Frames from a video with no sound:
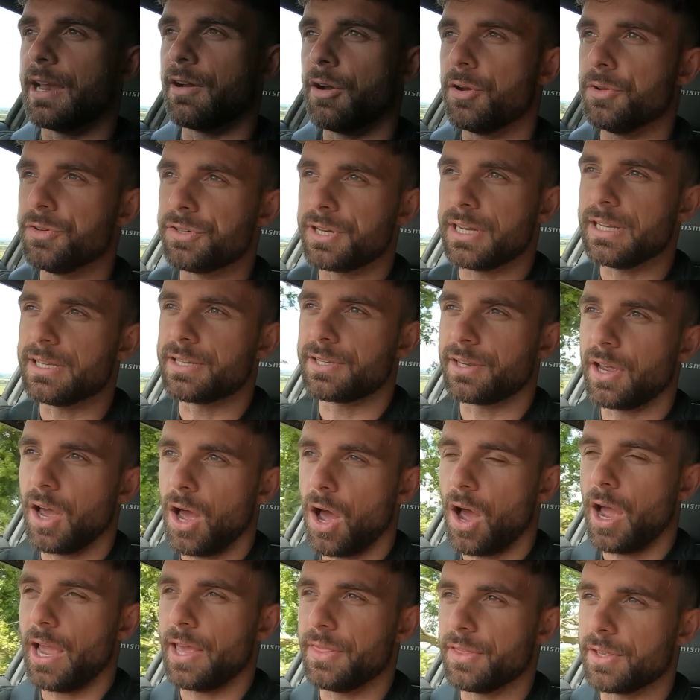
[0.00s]
their own
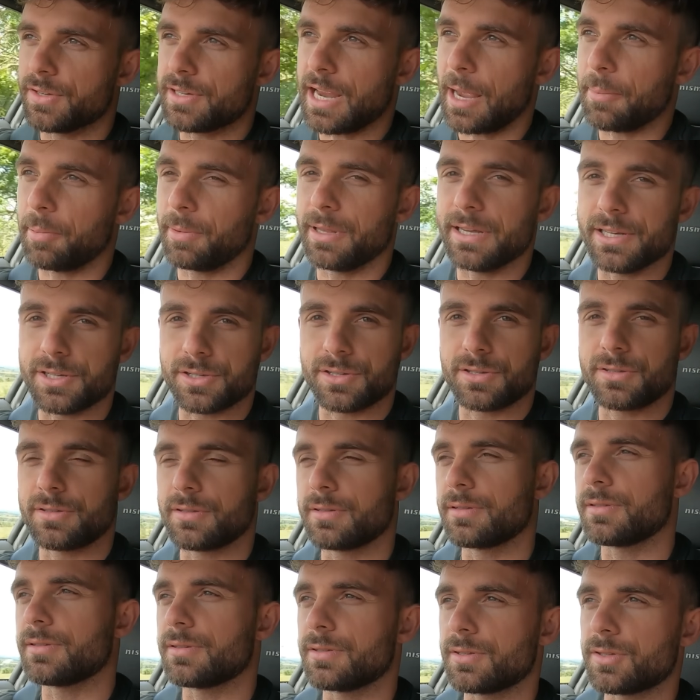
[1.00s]
GT-R in the Japanese
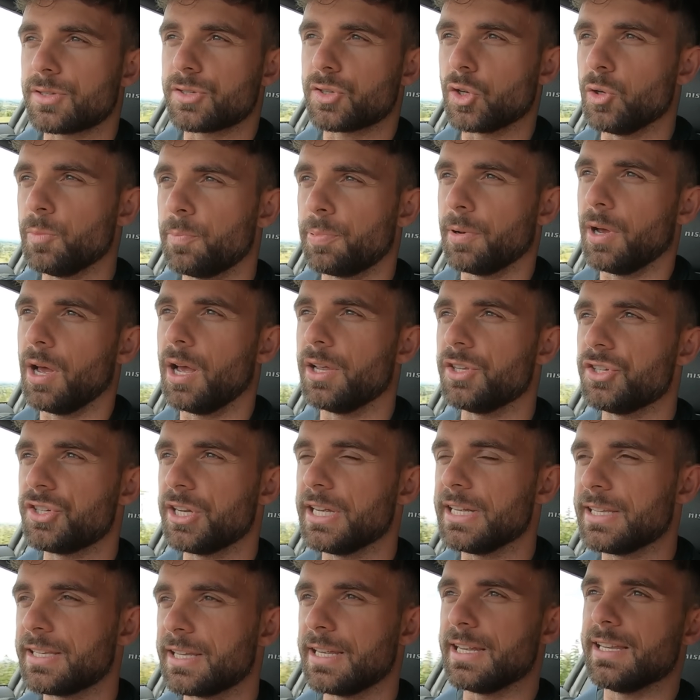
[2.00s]
Super
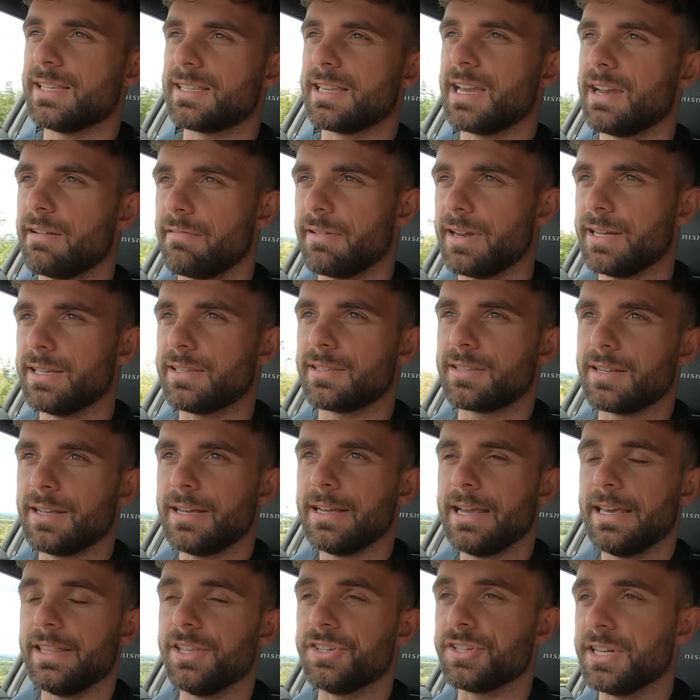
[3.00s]
GT series
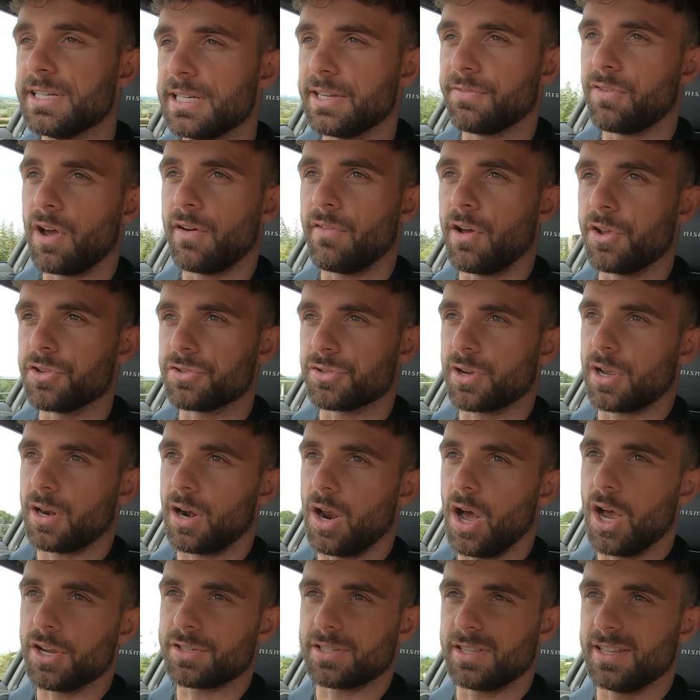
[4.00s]
in the GT500
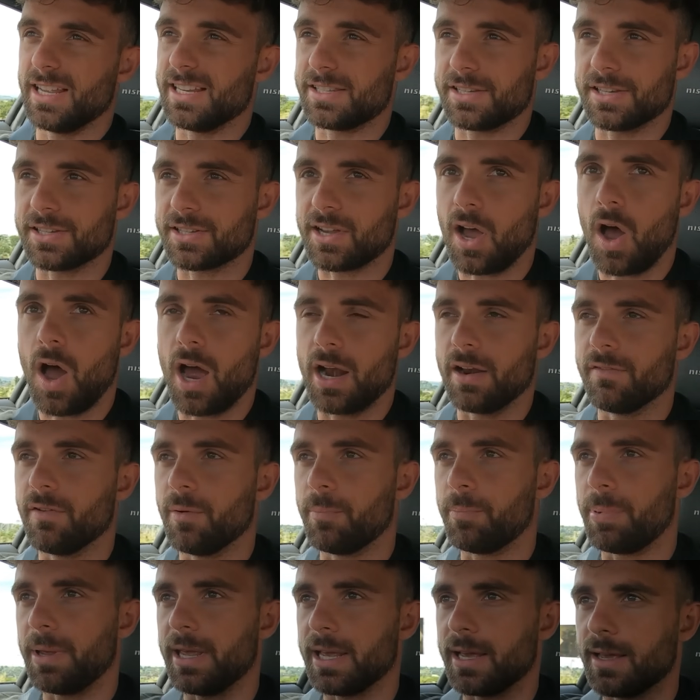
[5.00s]
class, and this is kind of
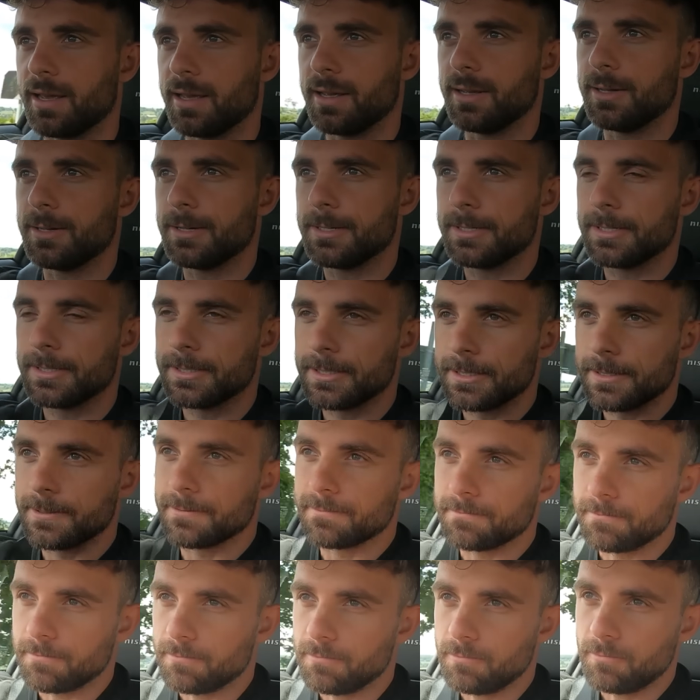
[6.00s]
a big
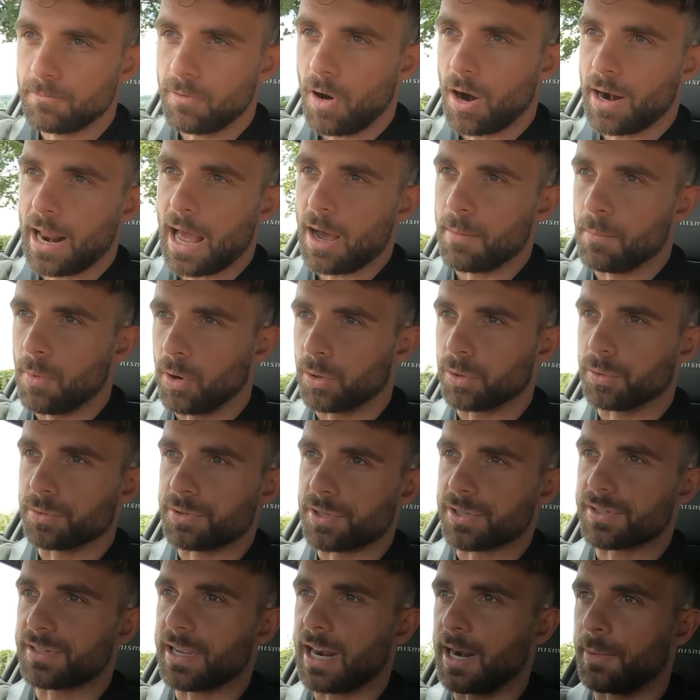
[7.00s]
run-out model
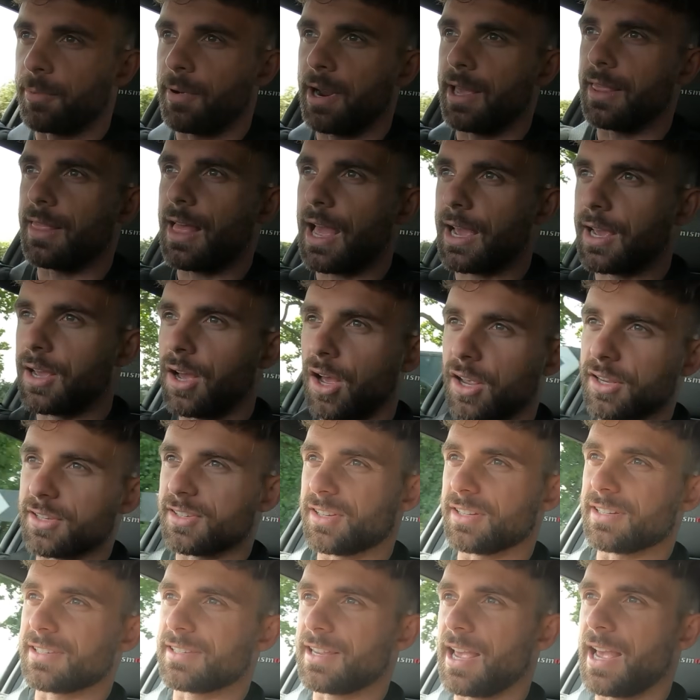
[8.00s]
to celebrate that car's
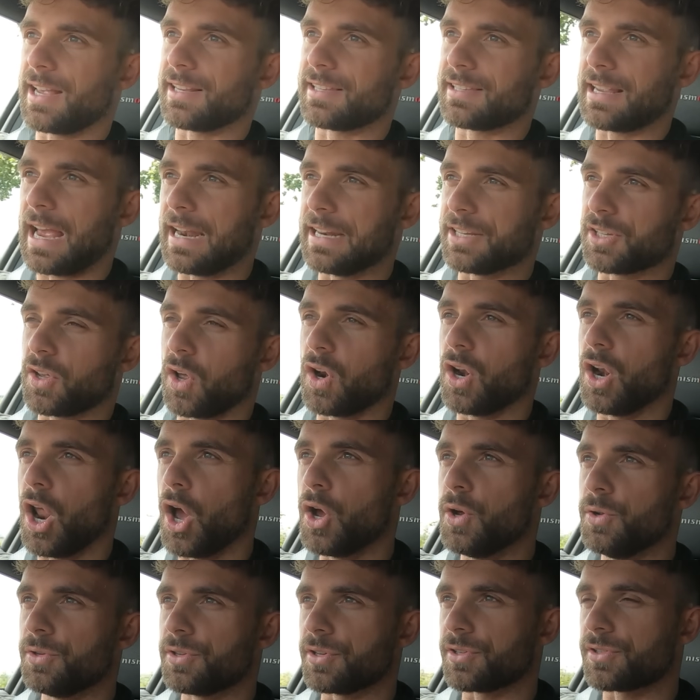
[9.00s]
success, and it's got
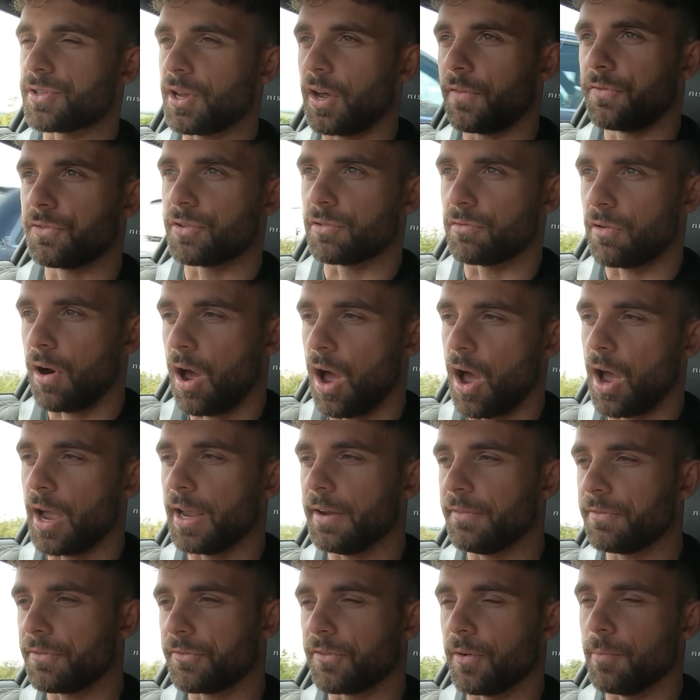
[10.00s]
loads of stuff
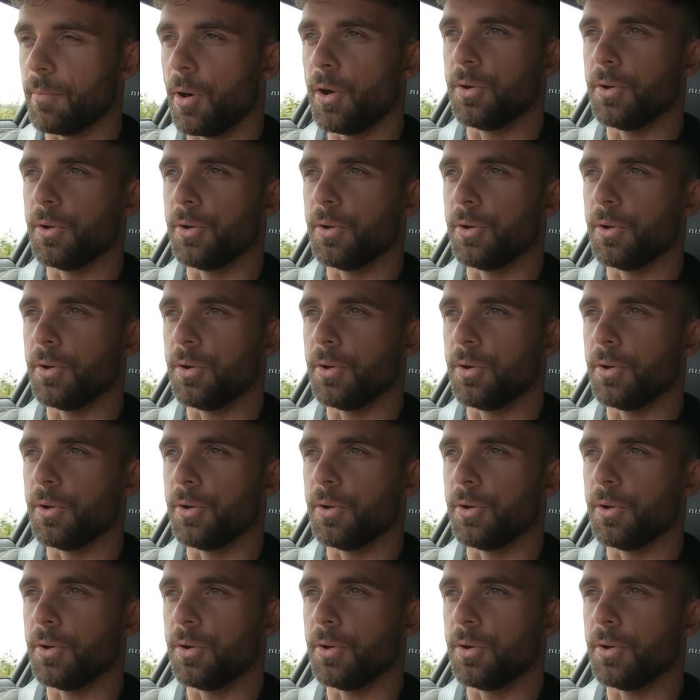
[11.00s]
derived from